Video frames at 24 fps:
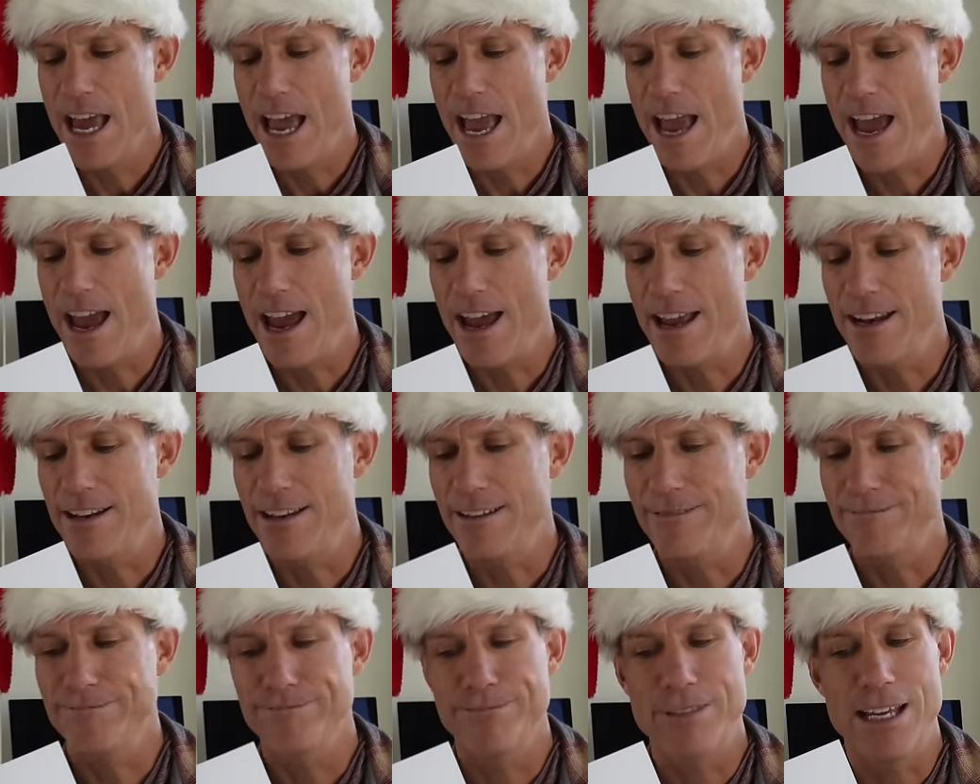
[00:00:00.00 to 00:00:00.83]

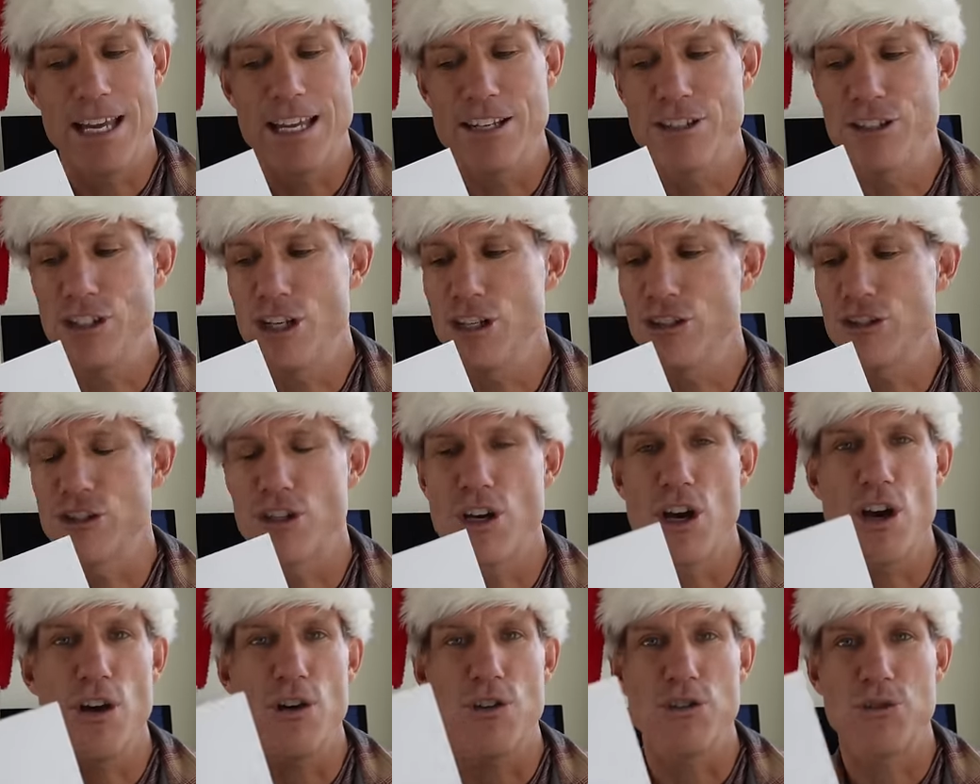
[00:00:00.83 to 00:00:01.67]
And it just
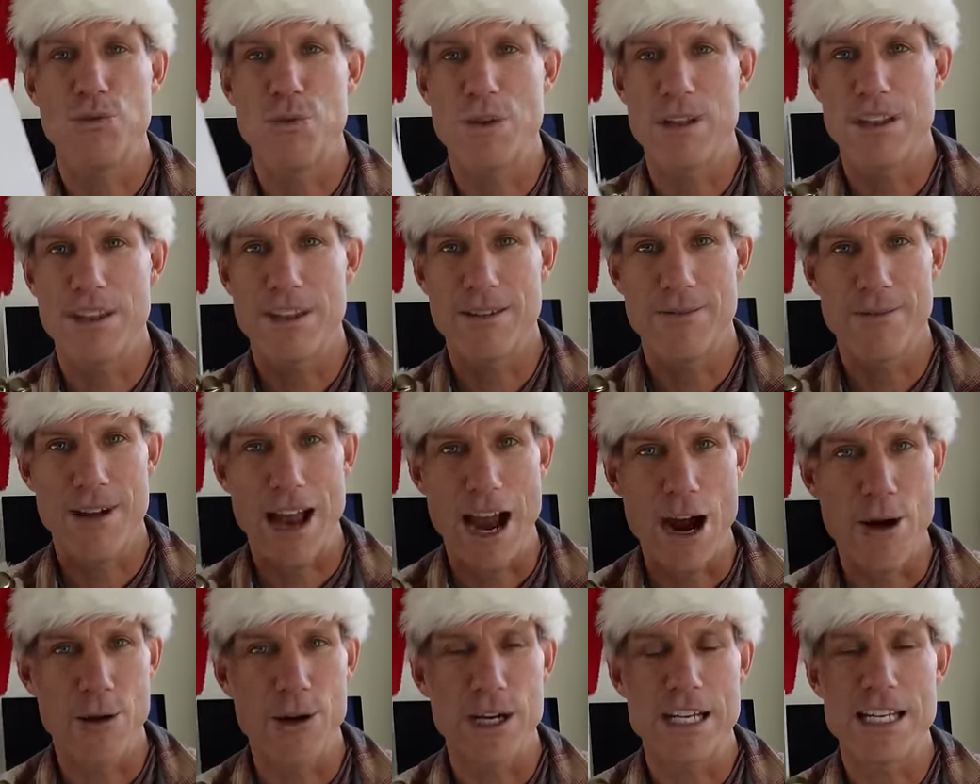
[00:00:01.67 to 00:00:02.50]
goes with
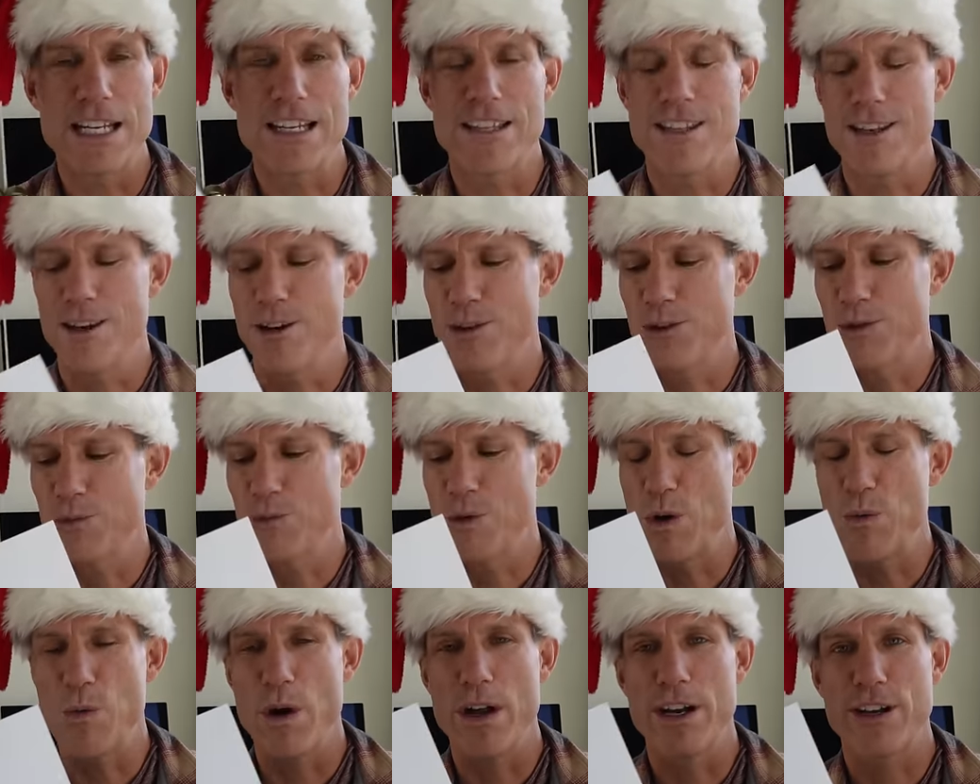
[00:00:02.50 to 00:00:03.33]
our ethos.
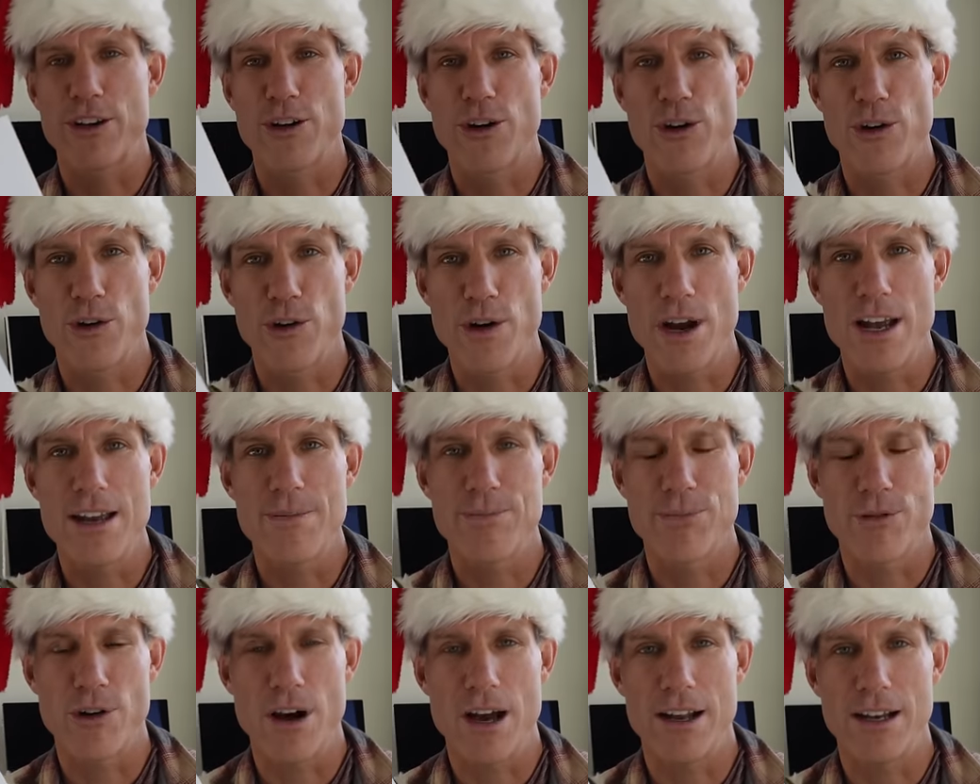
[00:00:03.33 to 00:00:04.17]
We want to
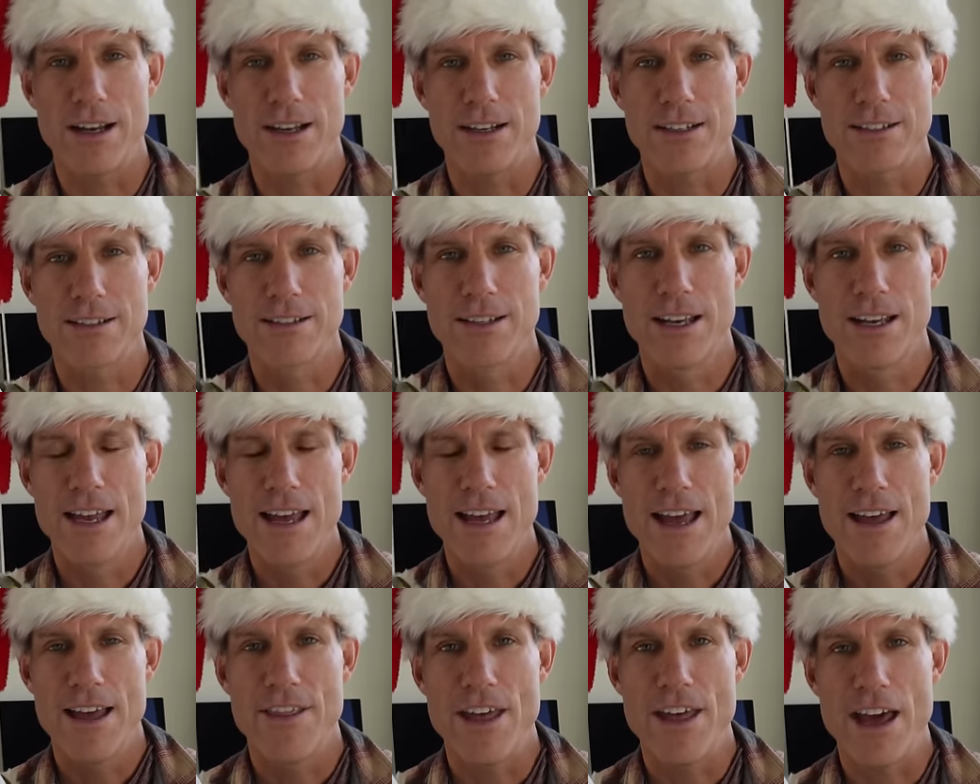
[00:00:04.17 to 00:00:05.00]
create products
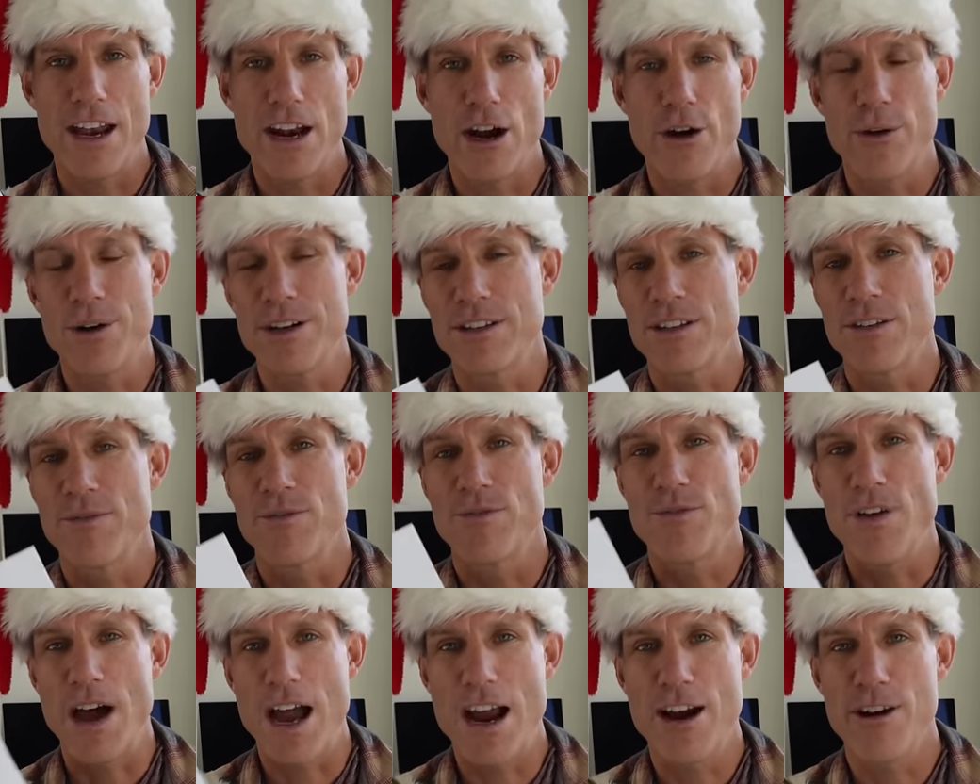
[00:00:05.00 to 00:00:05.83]
that are as
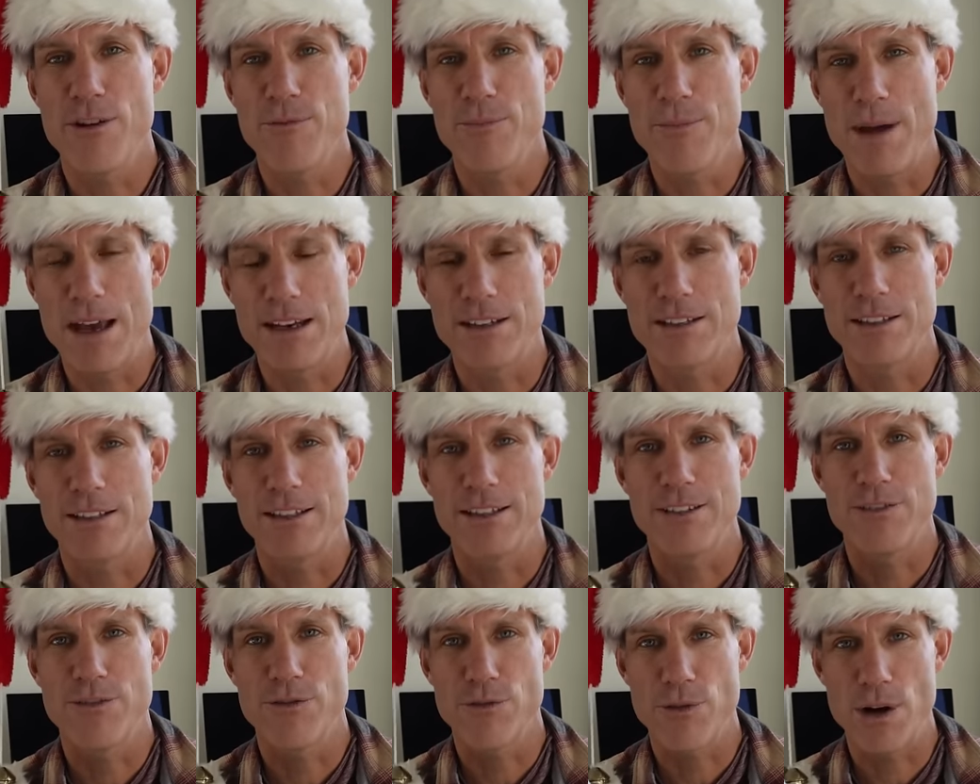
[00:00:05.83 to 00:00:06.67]

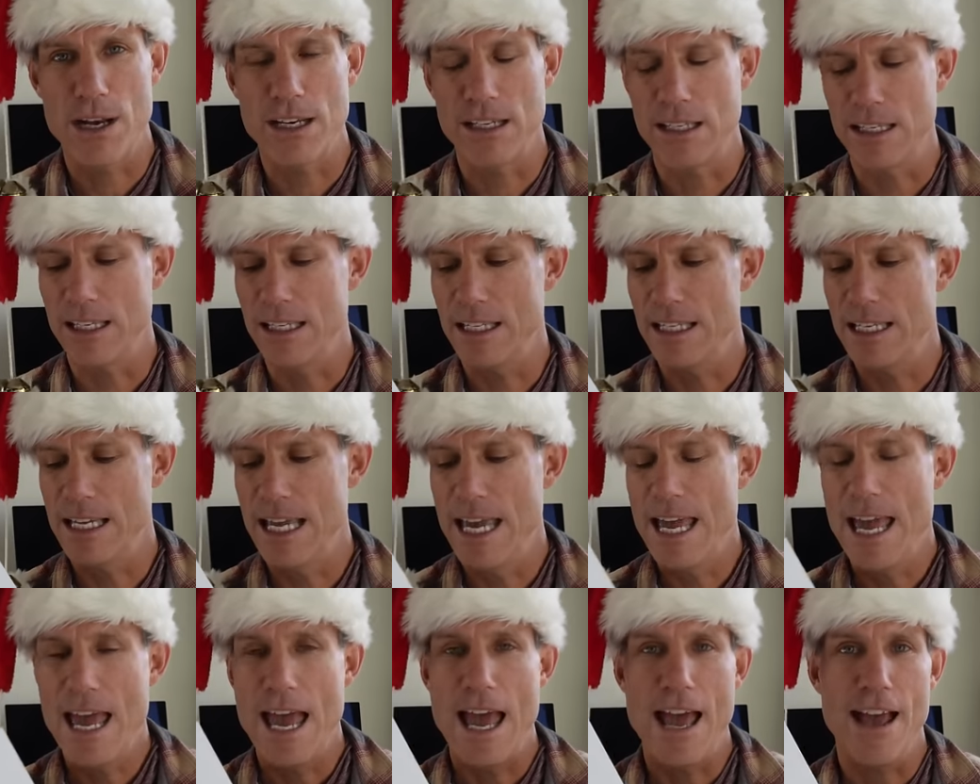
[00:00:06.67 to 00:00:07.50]
environmentally friendly
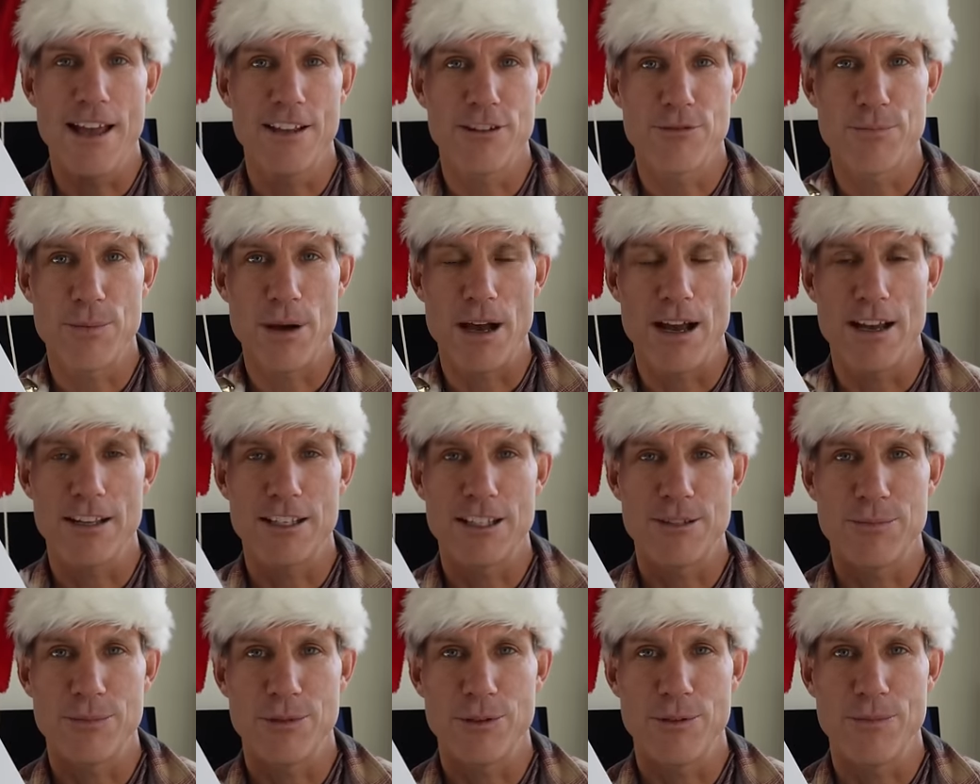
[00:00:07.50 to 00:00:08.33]
as
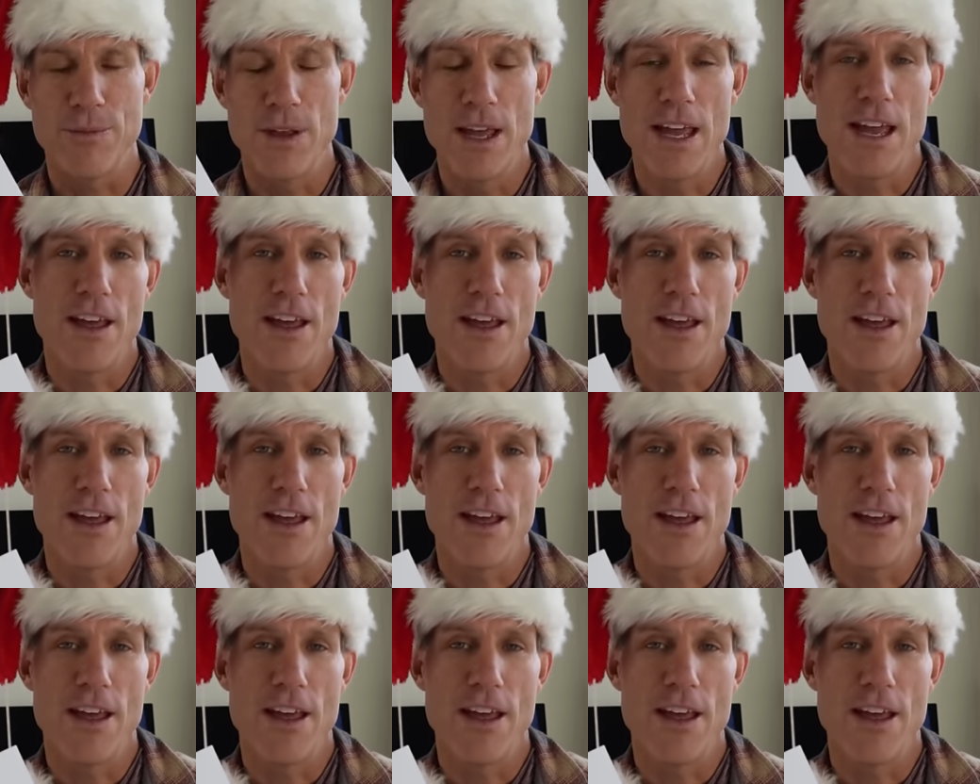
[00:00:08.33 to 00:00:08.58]
possible.